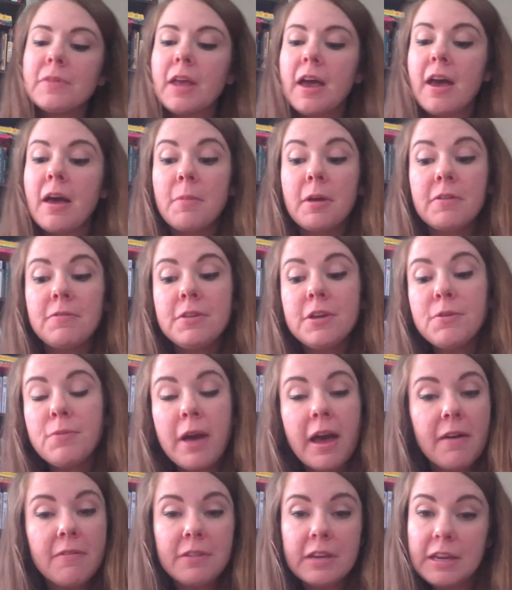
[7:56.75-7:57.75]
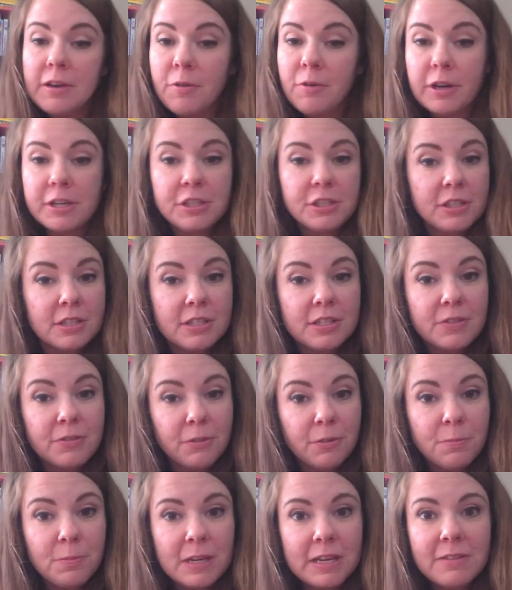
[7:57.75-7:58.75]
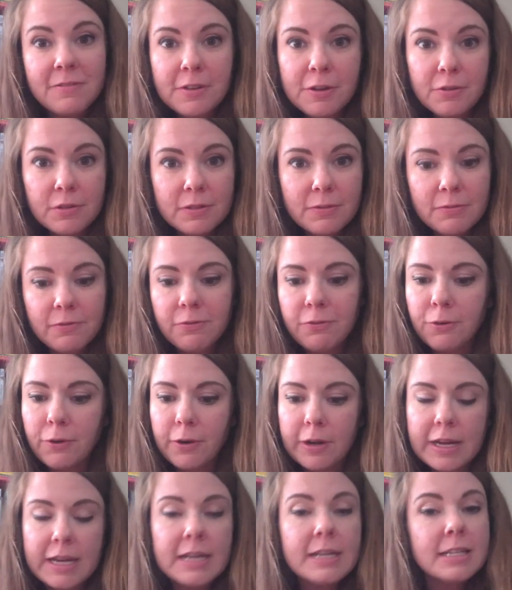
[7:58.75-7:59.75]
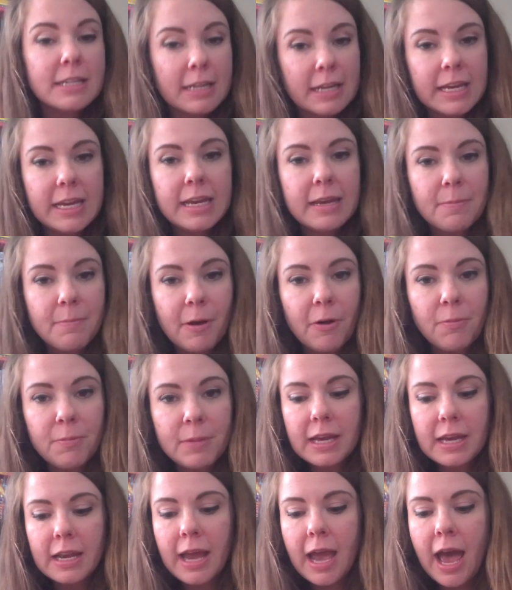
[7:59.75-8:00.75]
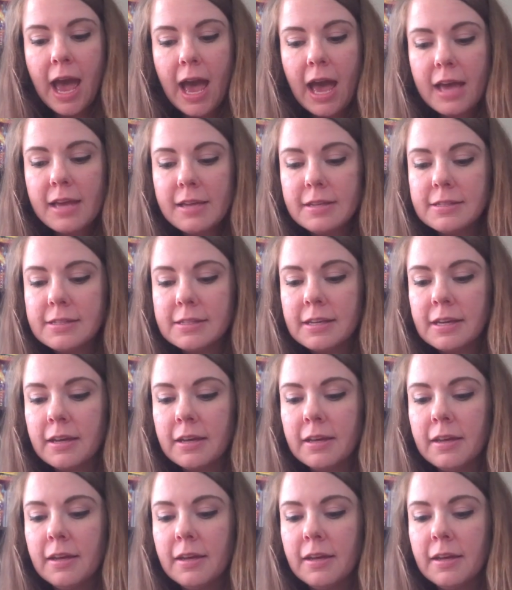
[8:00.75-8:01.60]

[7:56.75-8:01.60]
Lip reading: If you have any questions for me, feel free to email and ask.